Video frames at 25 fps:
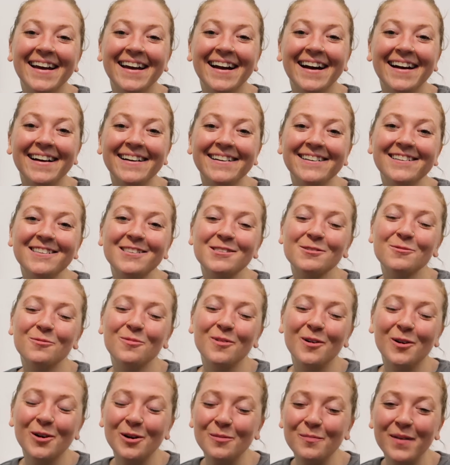guys,
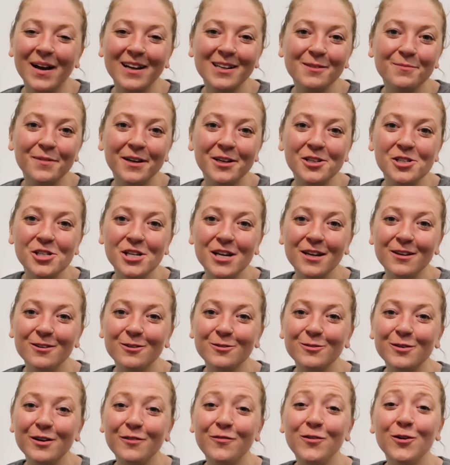welcome back to my
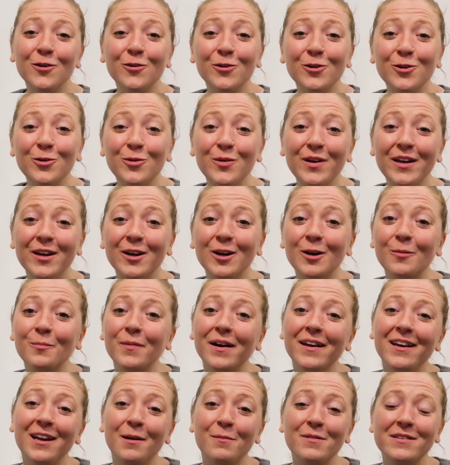channel. If you're new here,
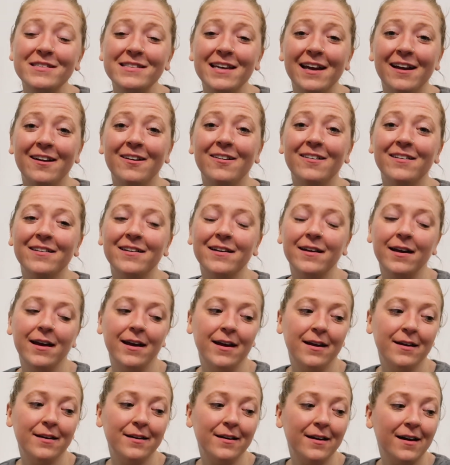my name is Erin
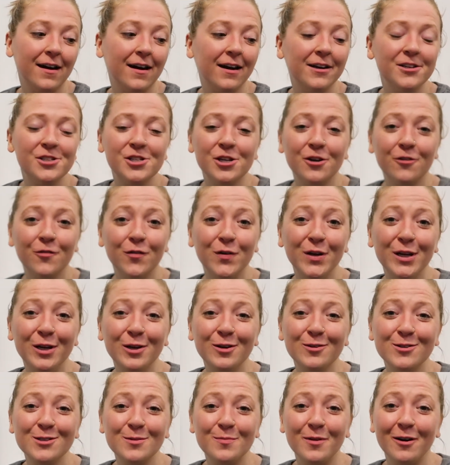and I share
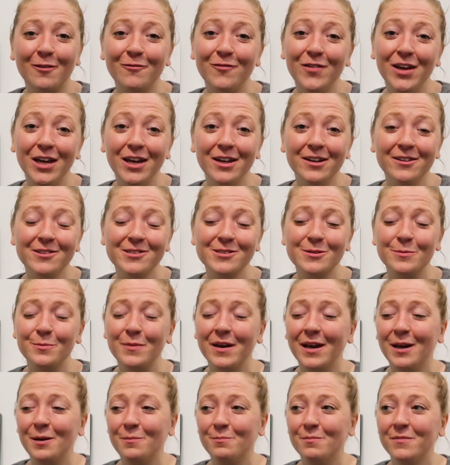videos about
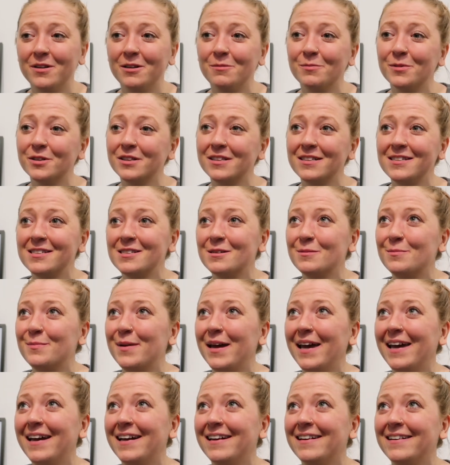veganism and
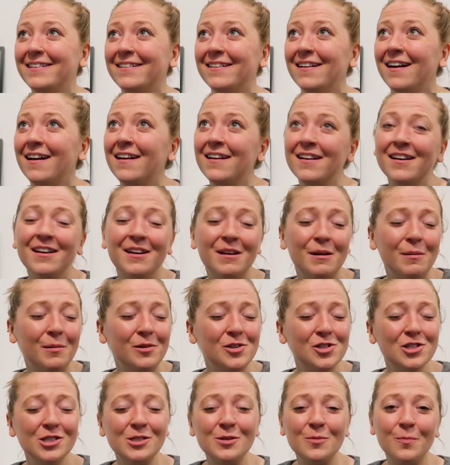minimalism and
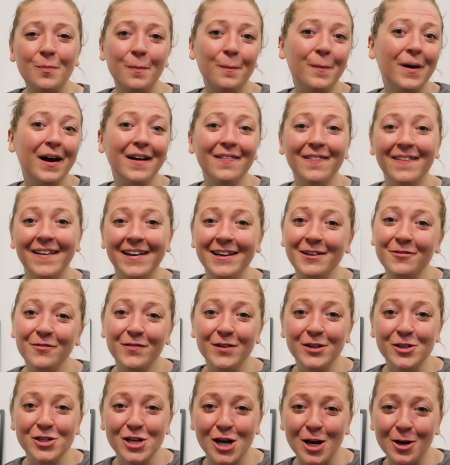just my life
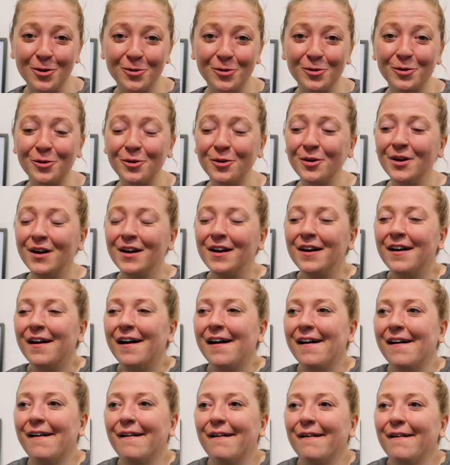in general.
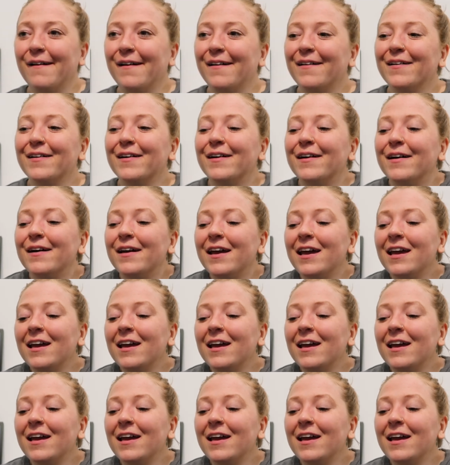Uh,